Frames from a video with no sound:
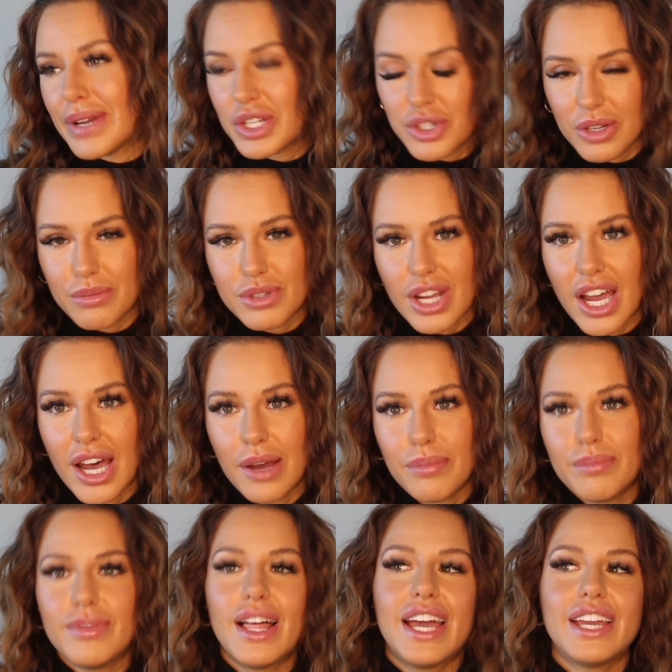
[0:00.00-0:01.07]
my dream
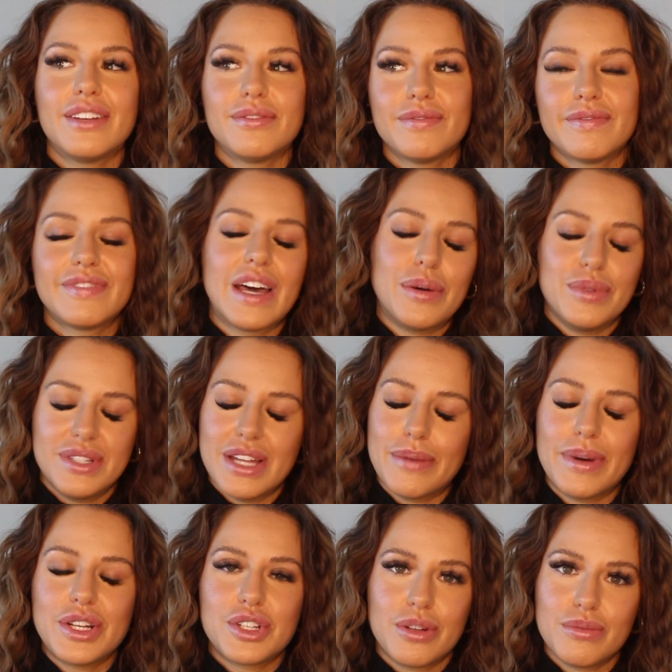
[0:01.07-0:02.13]
job, like that was not
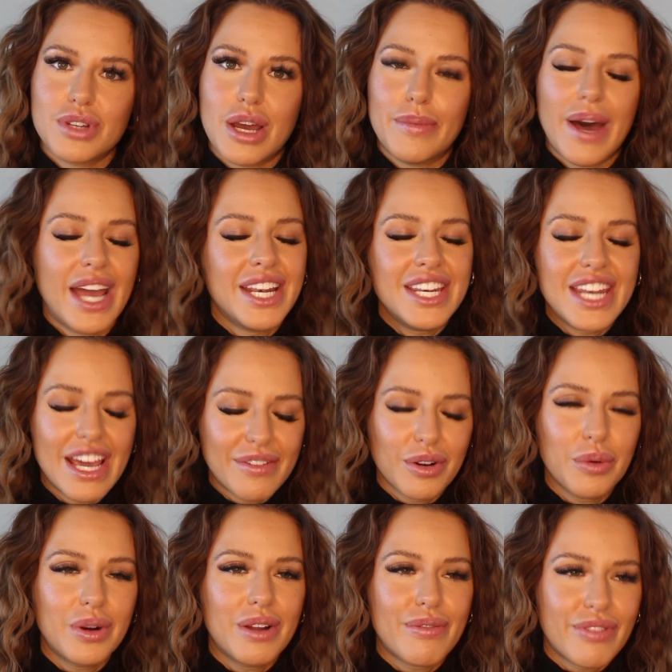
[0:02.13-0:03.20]
my dream job. I
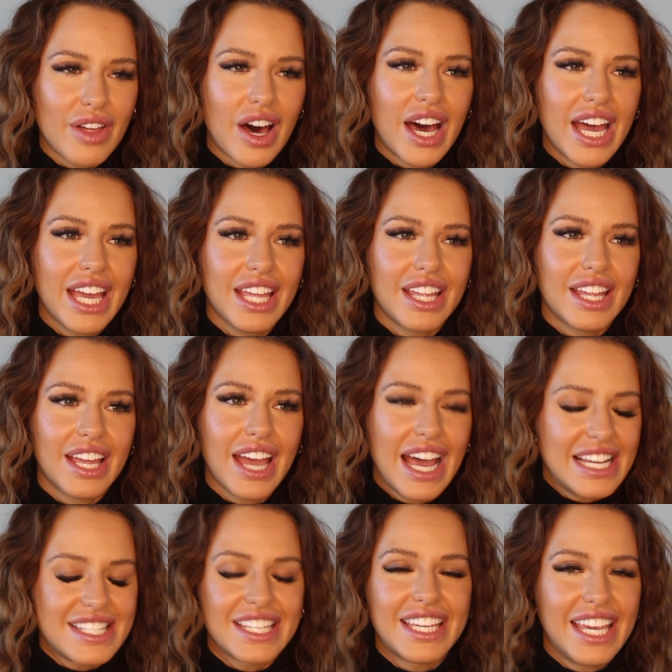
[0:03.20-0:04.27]
never would have thought
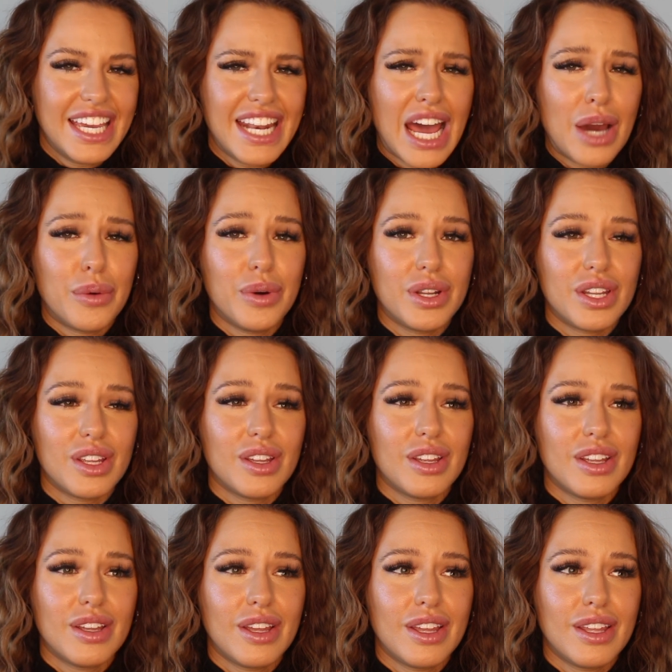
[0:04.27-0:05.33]
as a kid
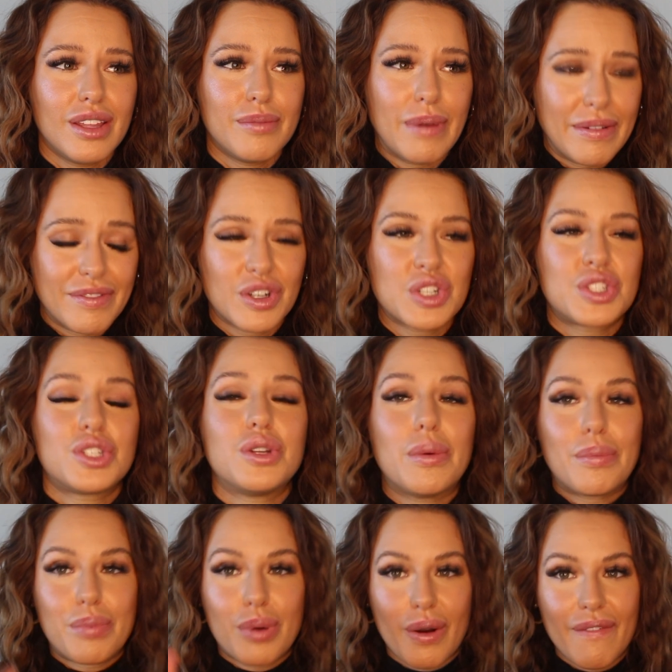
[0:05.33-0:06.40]
my first
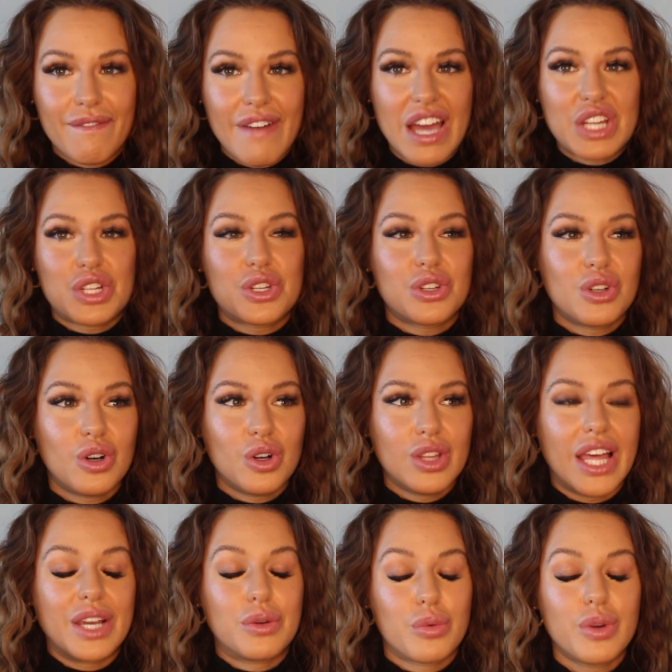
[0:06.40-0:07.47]
professional,
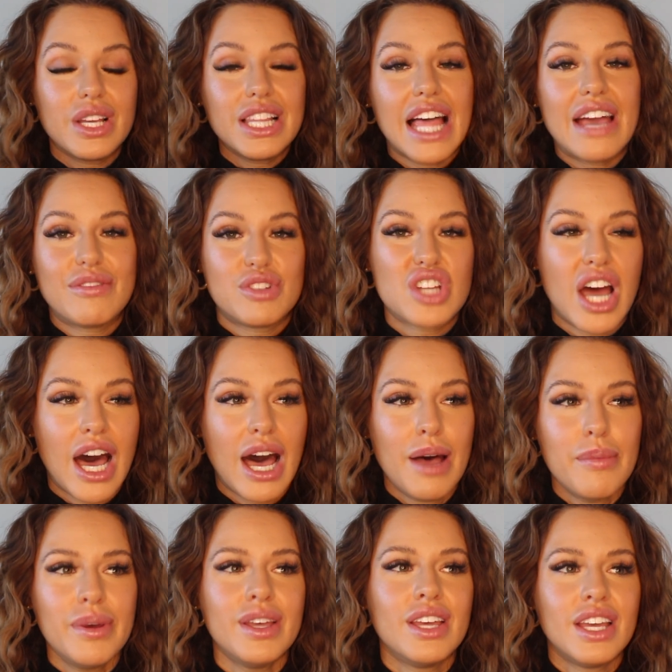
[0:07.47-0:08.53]
like real life
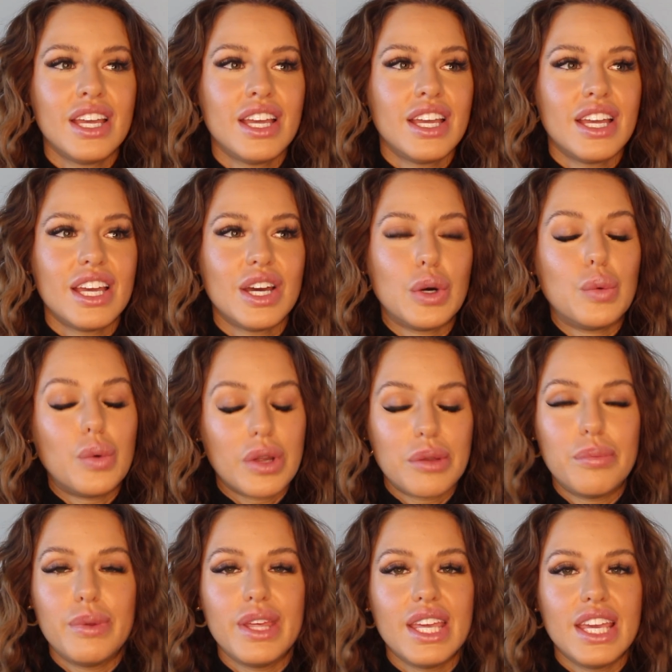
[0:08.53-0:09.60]
job
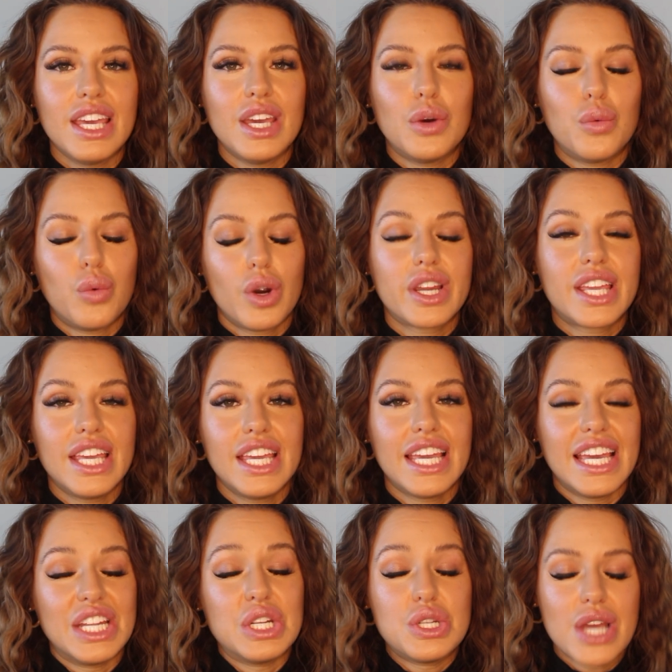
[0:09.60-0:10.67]
would be working
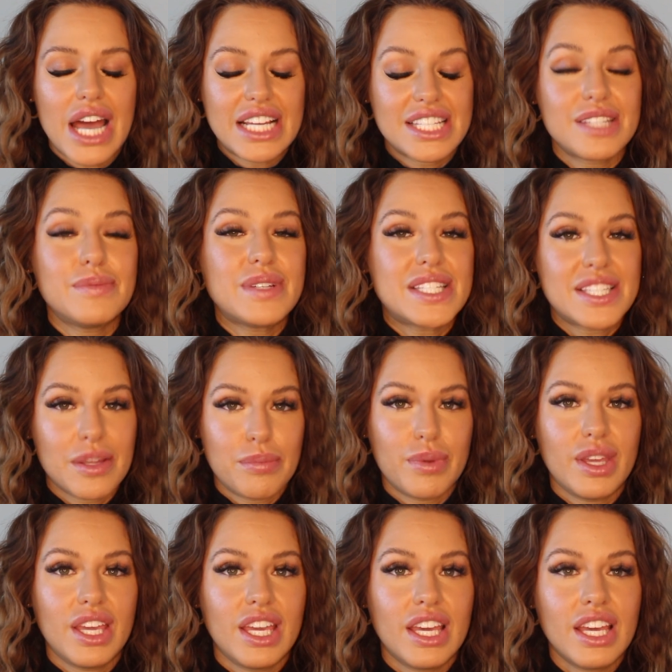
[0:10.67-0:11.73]
in Jackson,
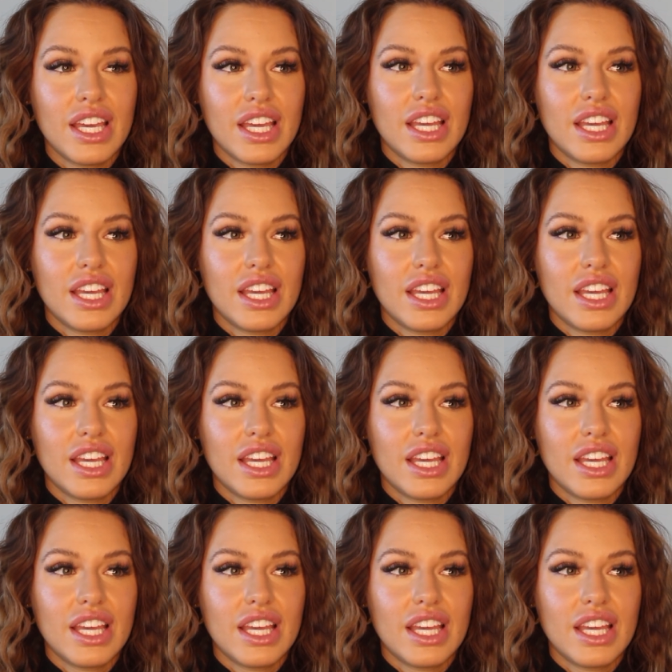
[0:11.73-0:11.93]
Mississippi,